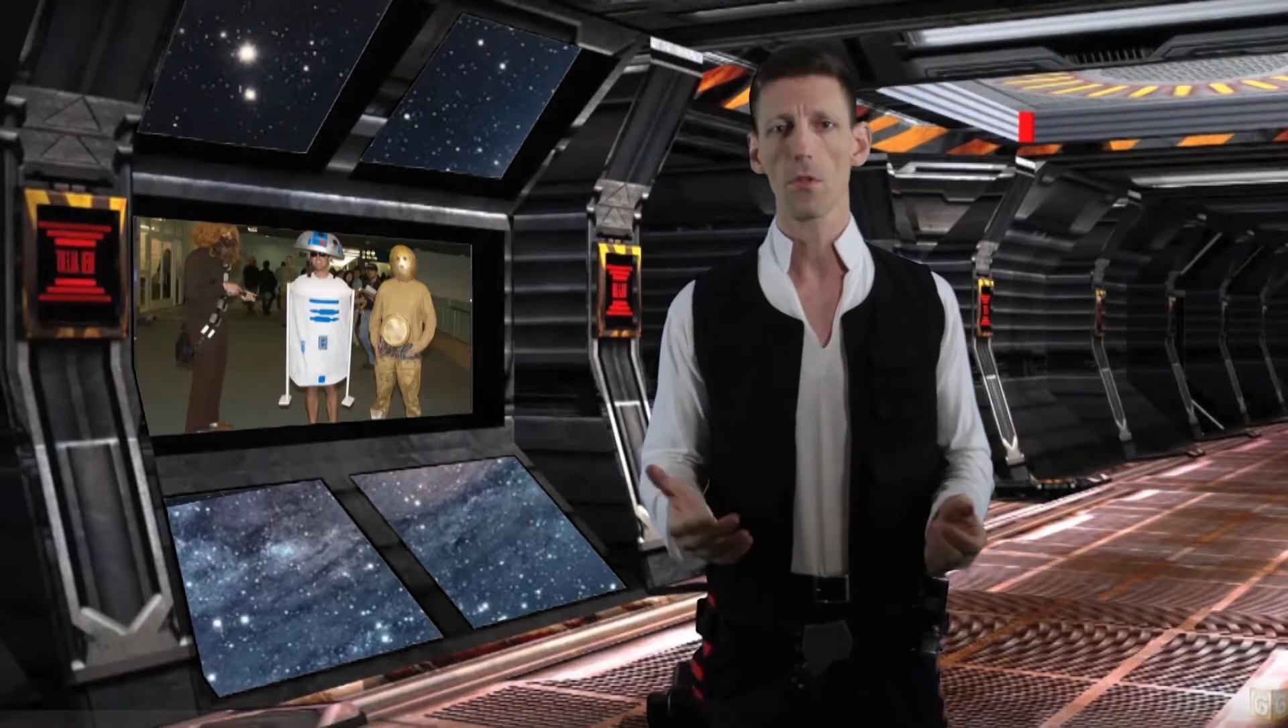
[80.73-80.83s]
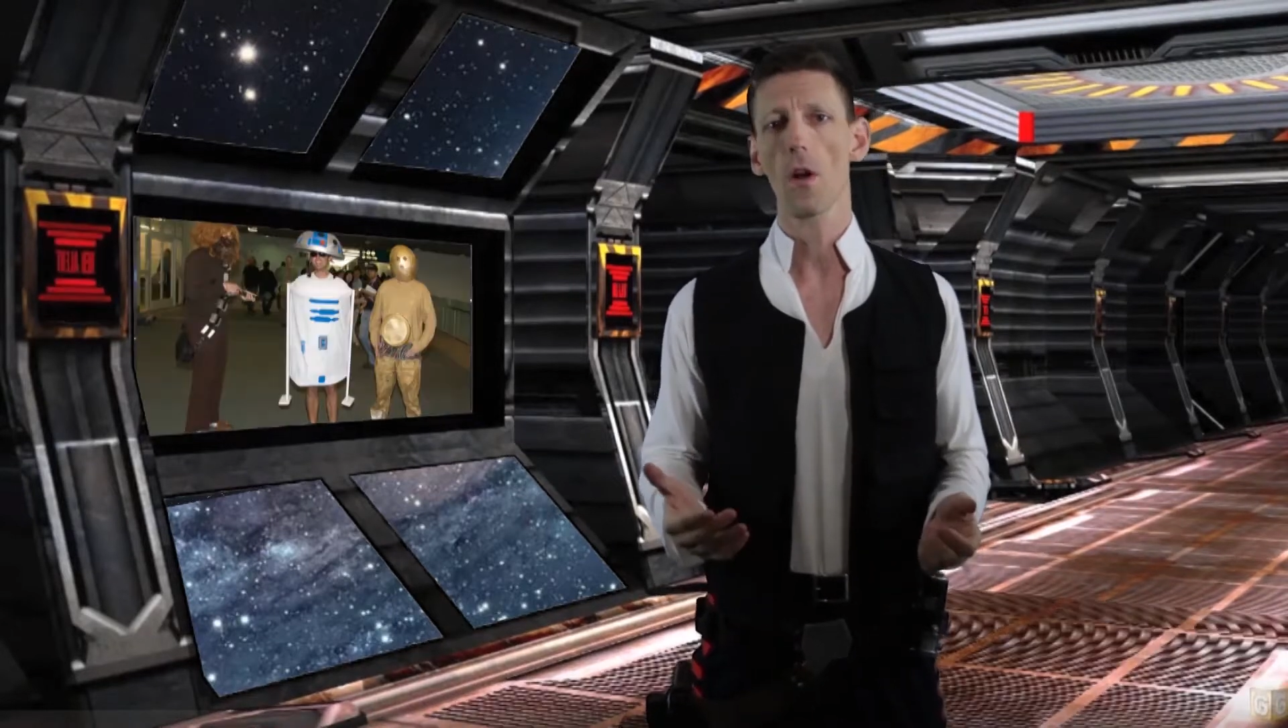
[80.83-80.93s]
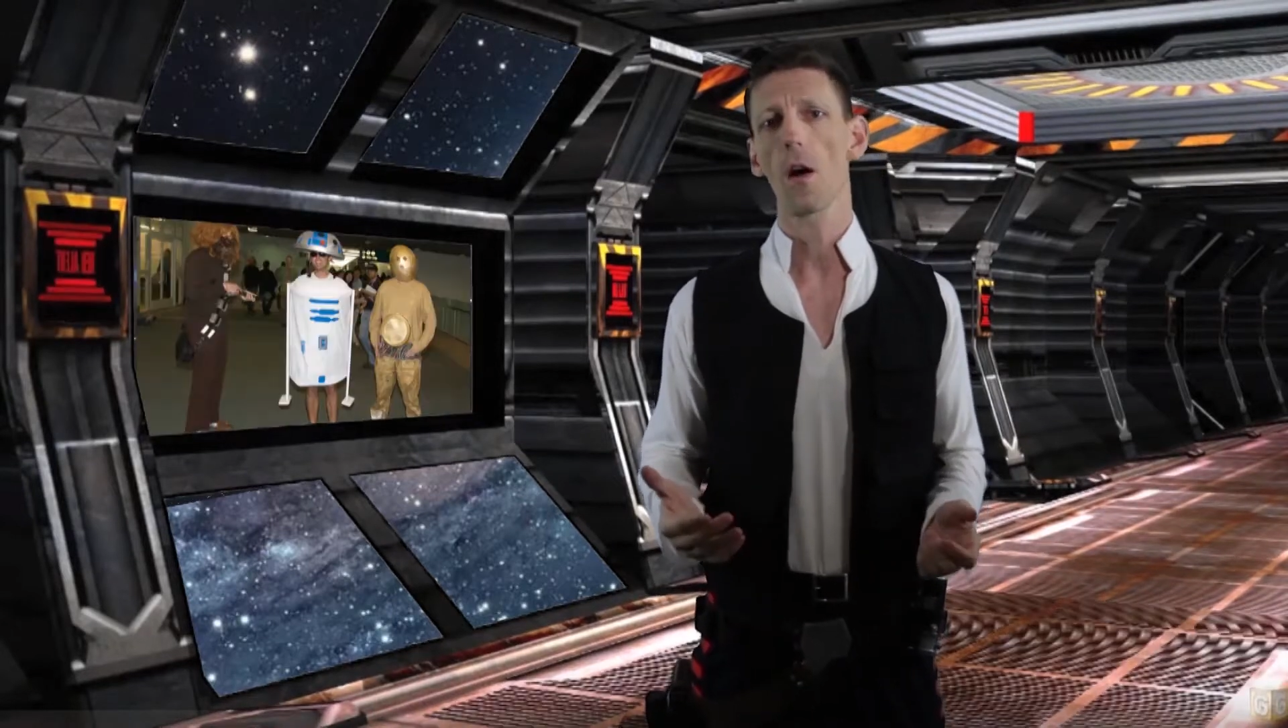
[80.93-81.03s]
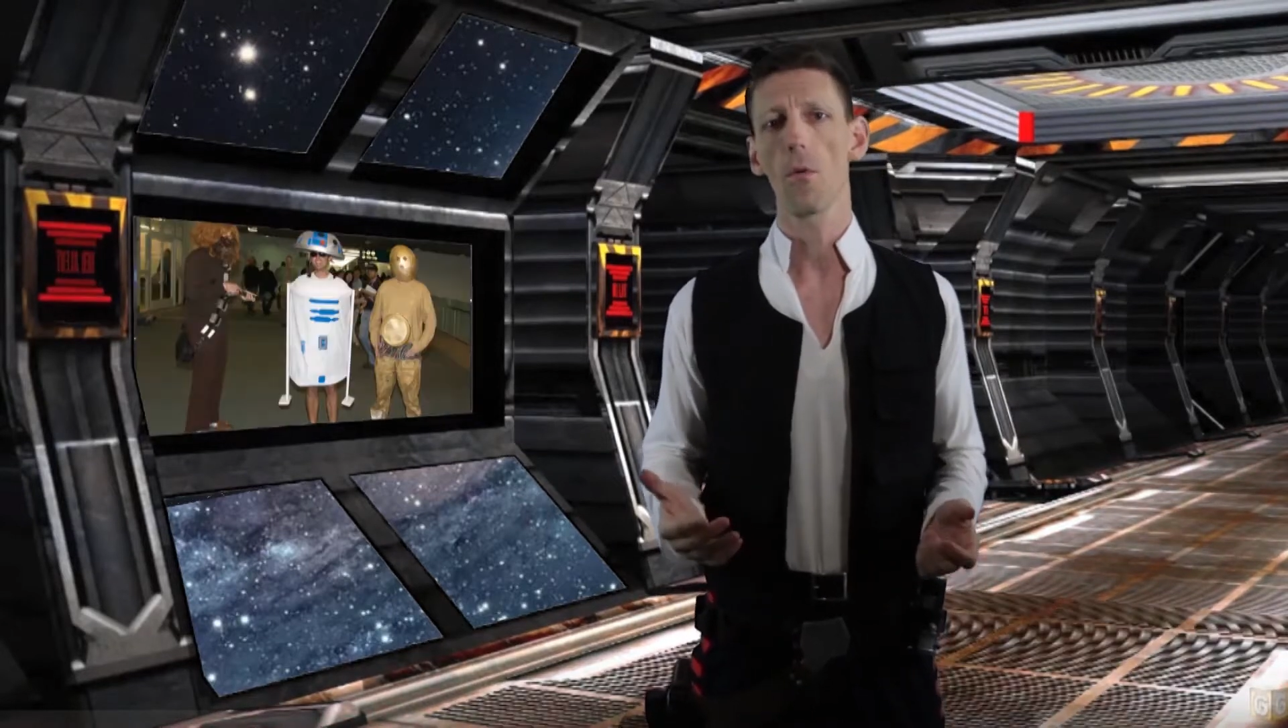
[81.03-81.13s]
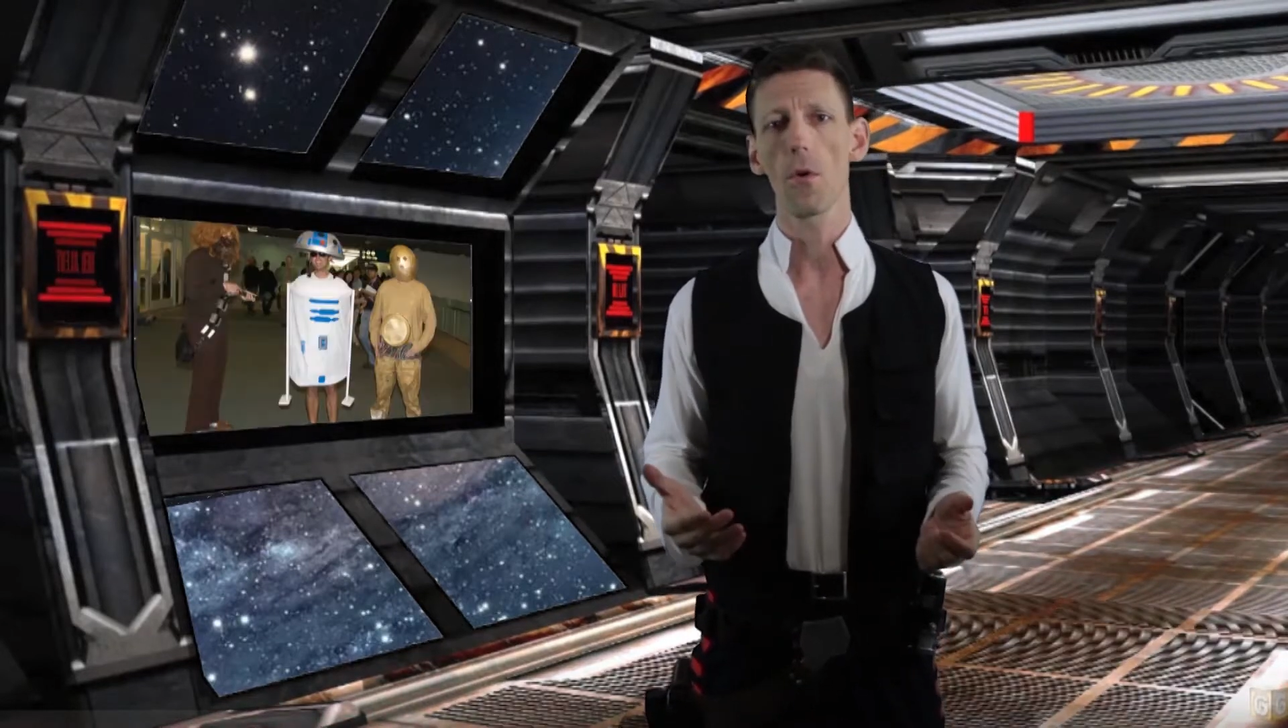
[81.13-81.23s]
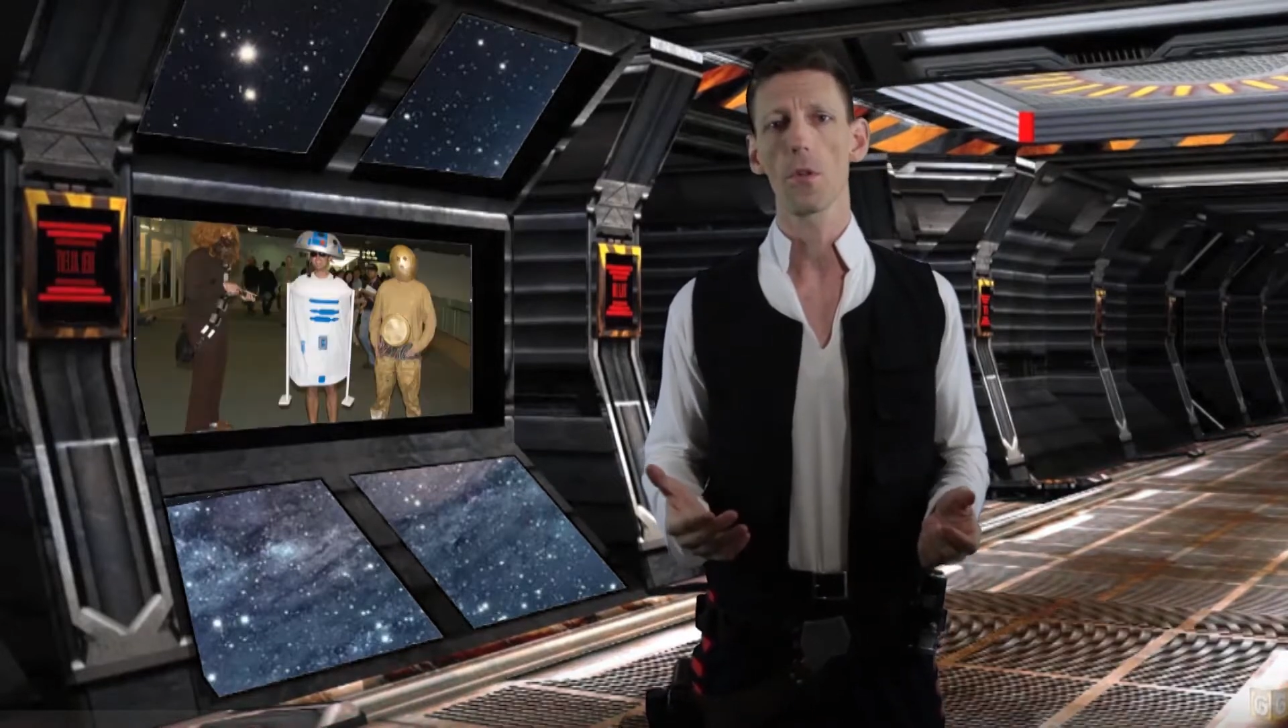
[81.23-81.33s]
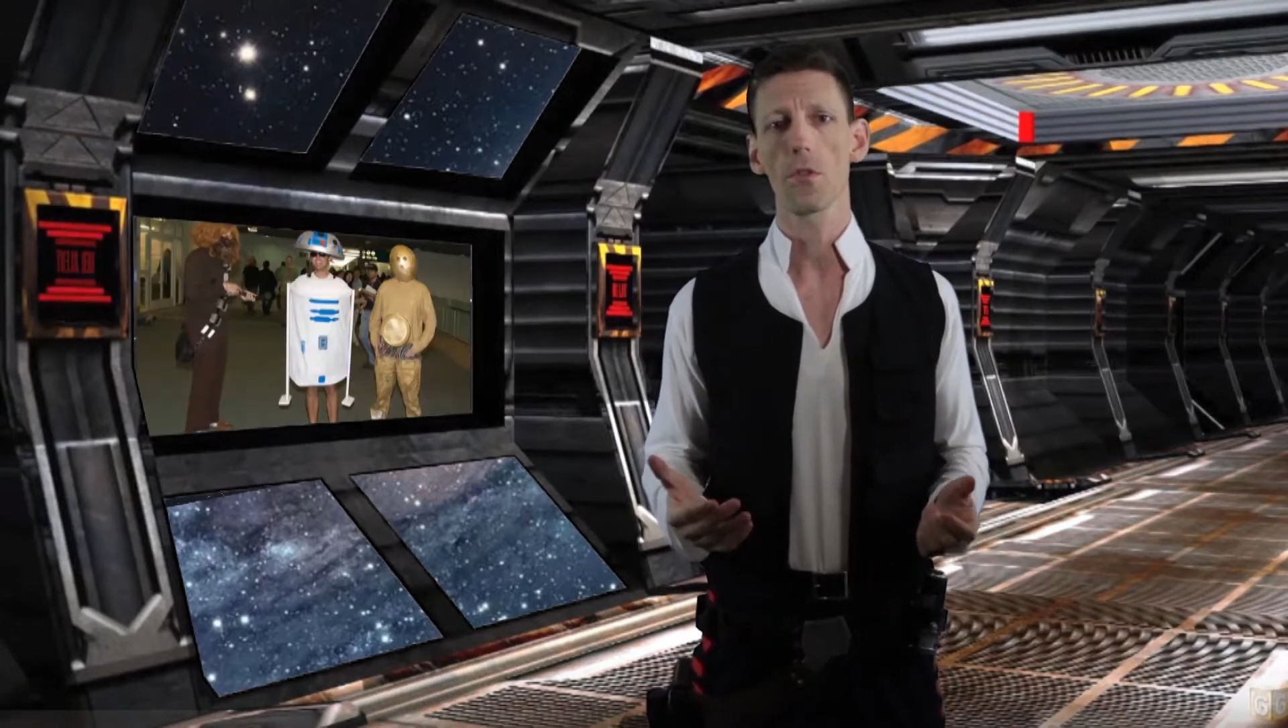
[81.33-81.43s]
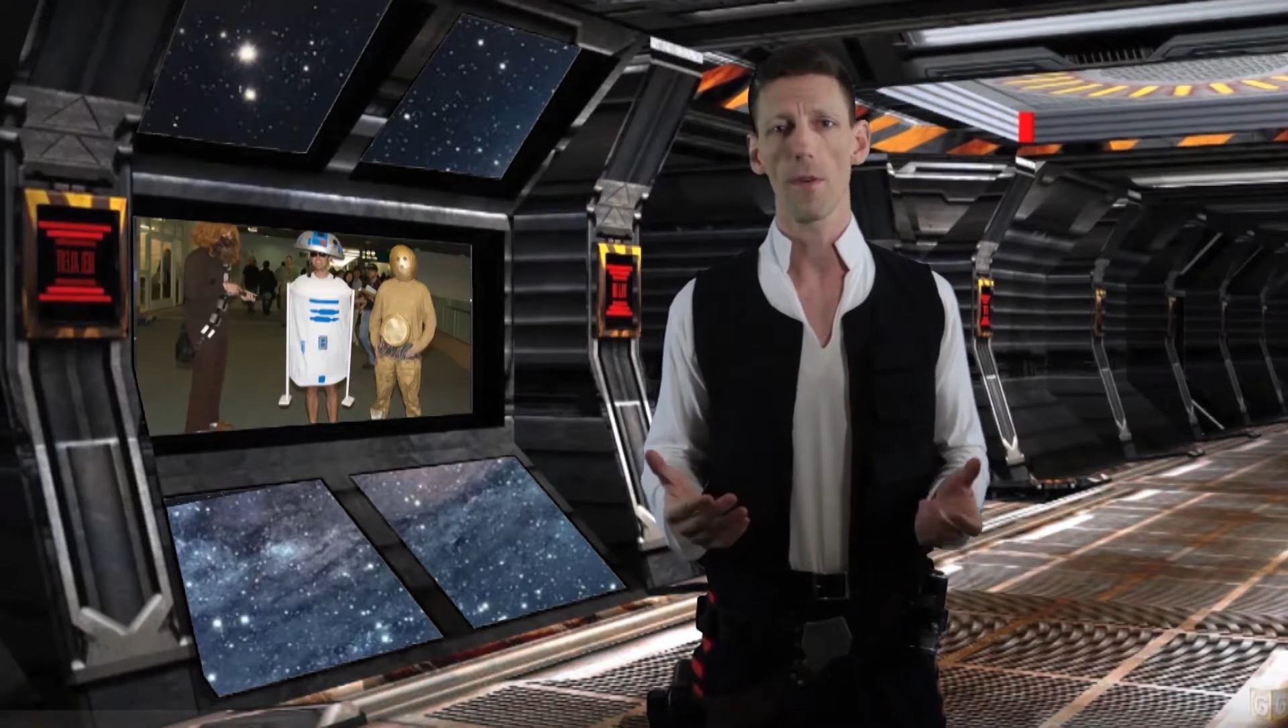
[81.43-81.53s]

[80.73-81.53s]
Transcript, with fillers: Star Wars